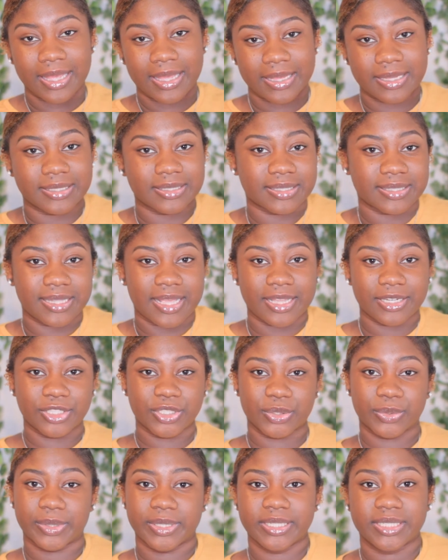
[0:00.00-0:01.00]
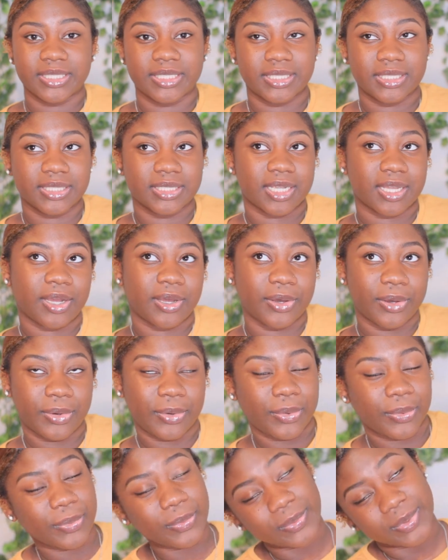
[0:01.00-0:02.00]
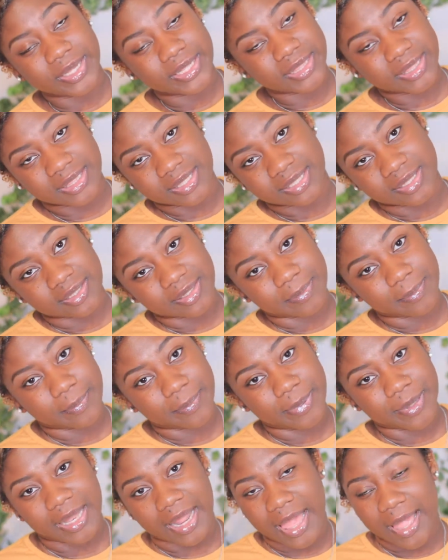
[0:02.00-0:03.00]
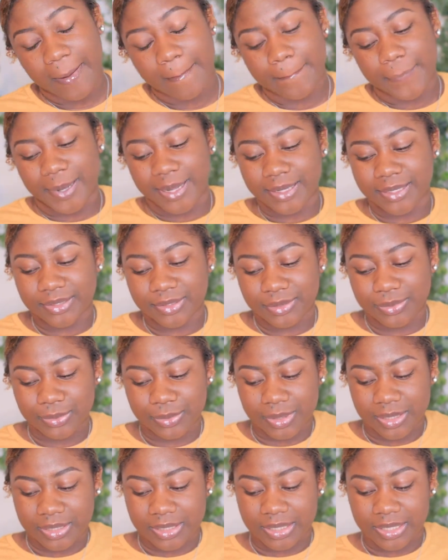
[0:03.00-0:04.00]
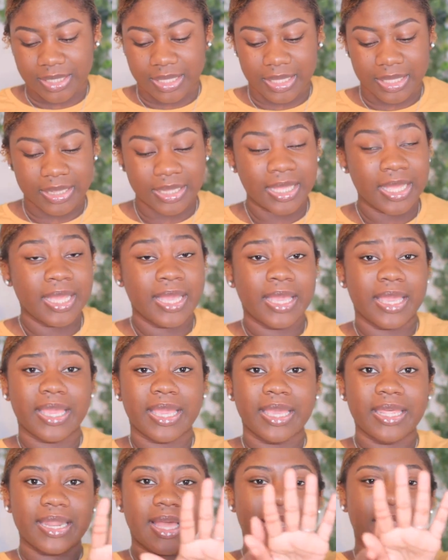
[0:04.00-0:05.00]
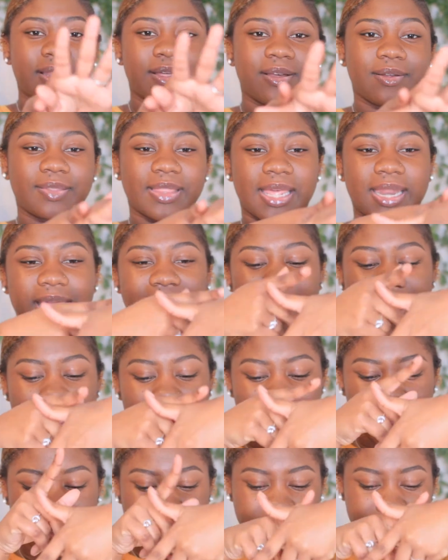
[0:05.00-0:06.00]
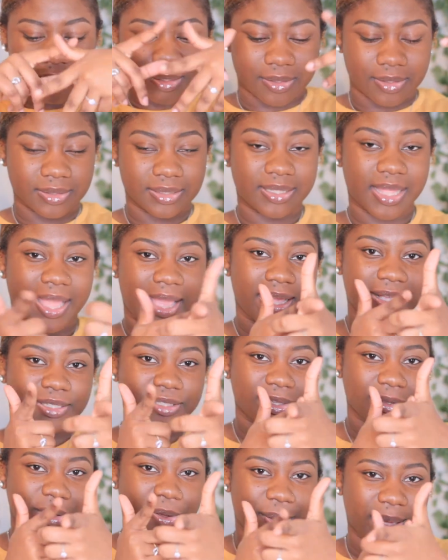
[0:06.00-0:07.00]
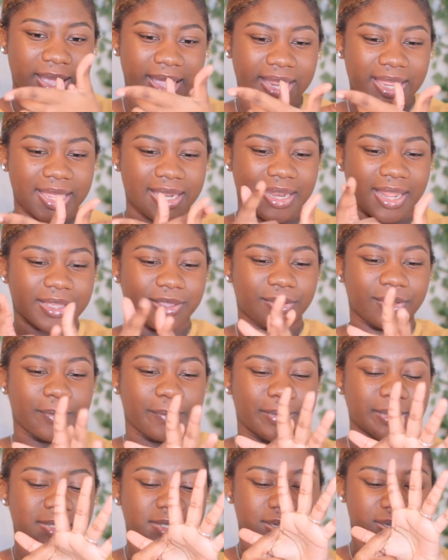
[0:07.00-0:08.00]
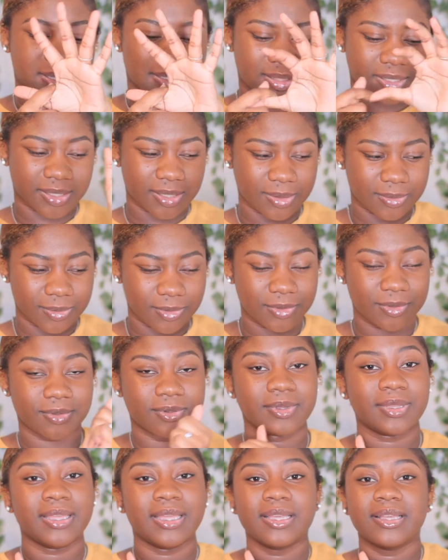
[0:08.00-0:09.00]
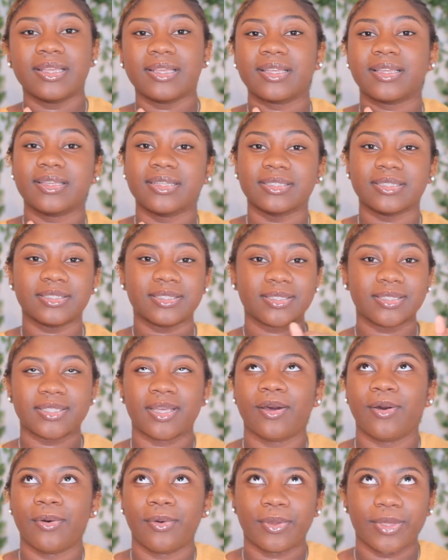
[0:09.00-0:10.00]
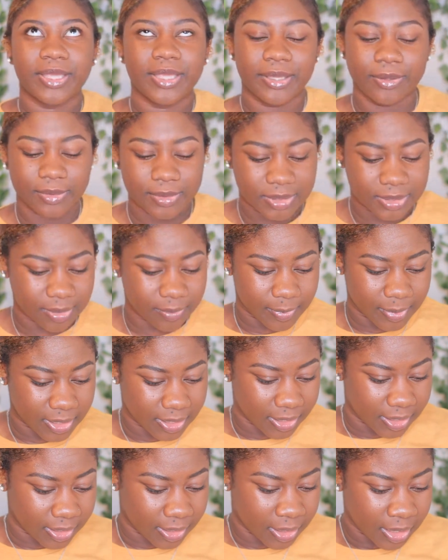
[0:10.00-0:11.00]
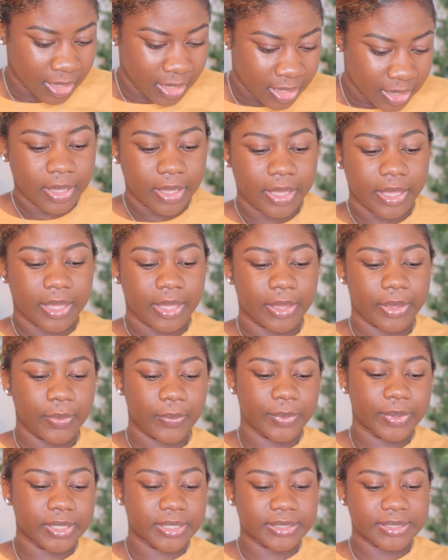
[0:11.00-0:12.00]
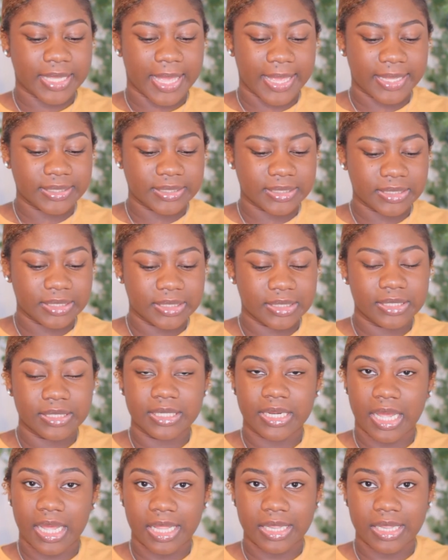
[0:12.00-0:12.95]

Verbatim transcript: Because that trench coat with the black bodysuit underneath. And I love that it had, like, little things on your hand. Like, you can put your little thumb through. It is so cute to me. It was $18